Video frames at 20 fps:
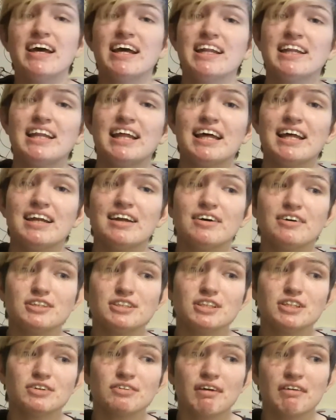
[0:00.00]
And then
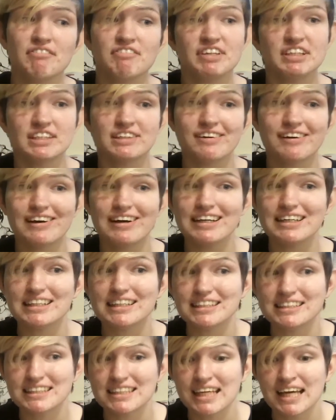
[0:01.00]
also I've been gone
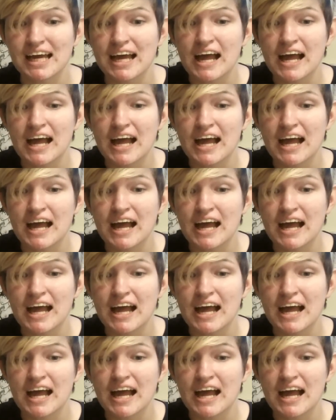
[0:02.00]
because